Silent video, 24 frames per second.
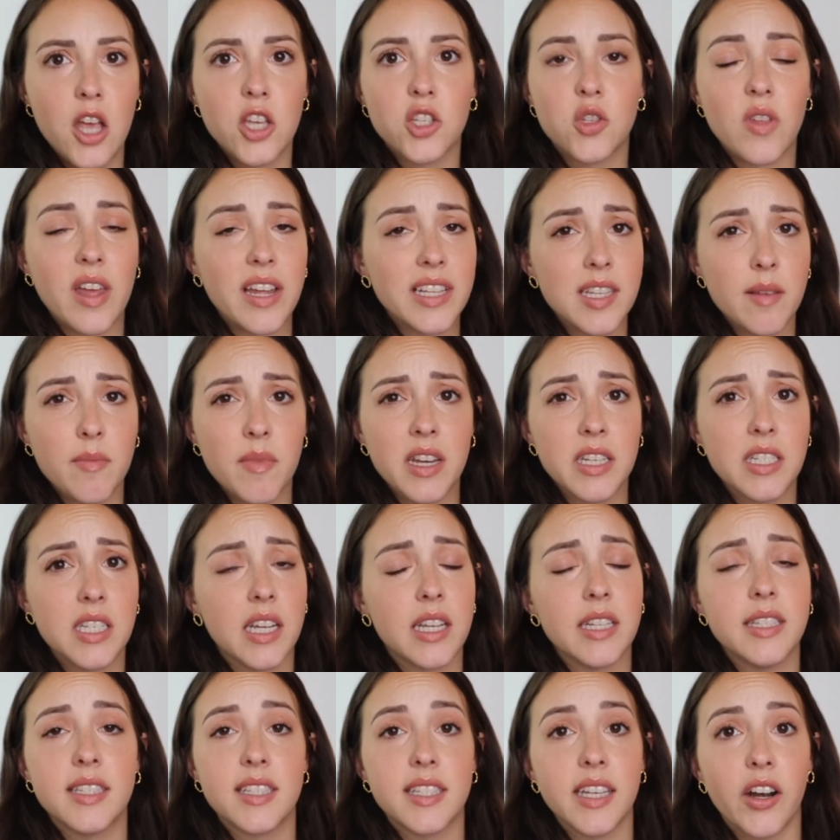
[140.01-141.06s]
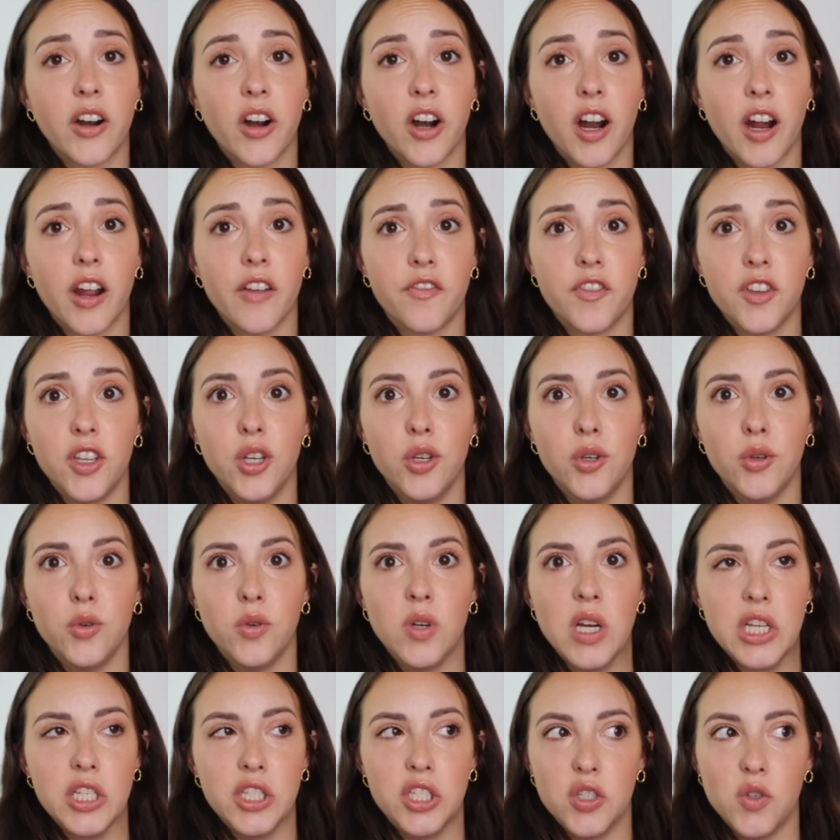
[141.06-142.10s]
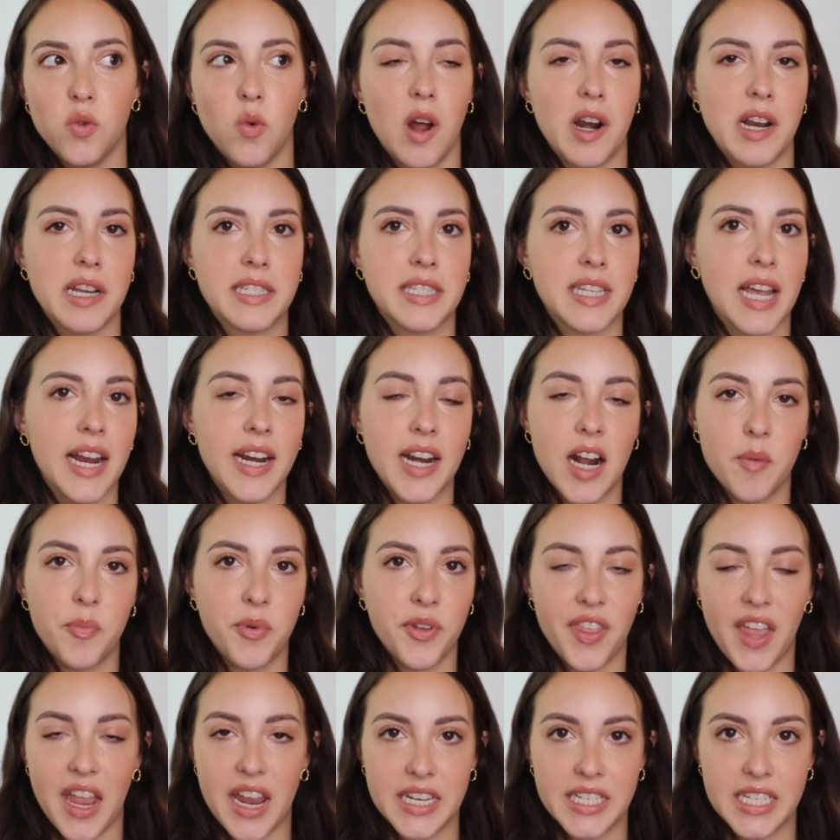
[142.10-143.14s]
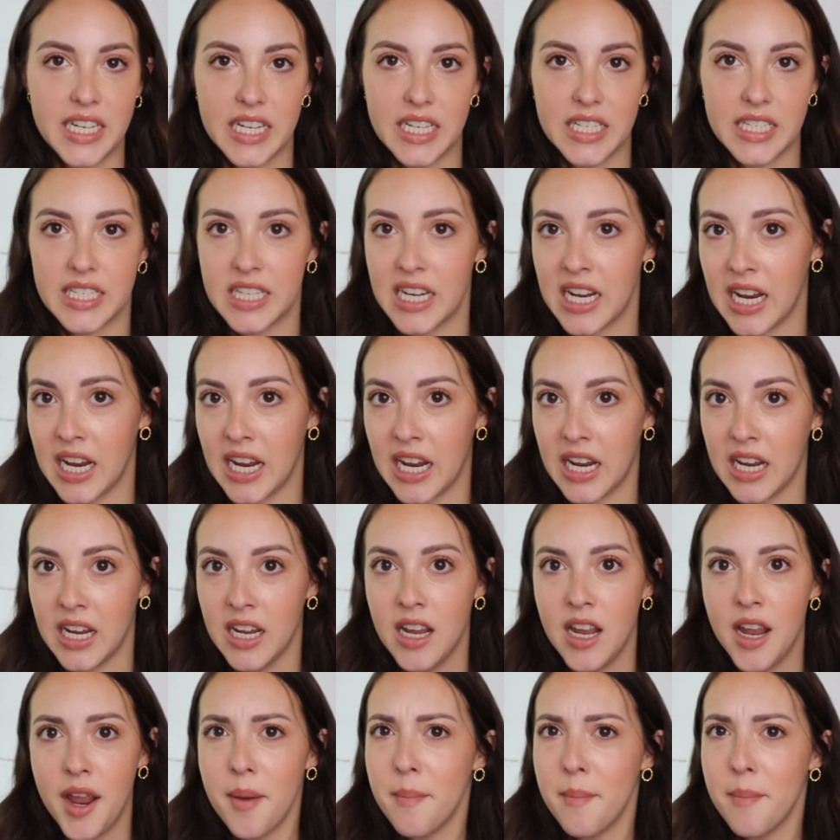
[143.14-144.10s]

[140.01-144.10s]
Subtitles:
So that's something to consider if you do want to sign up with AT&T.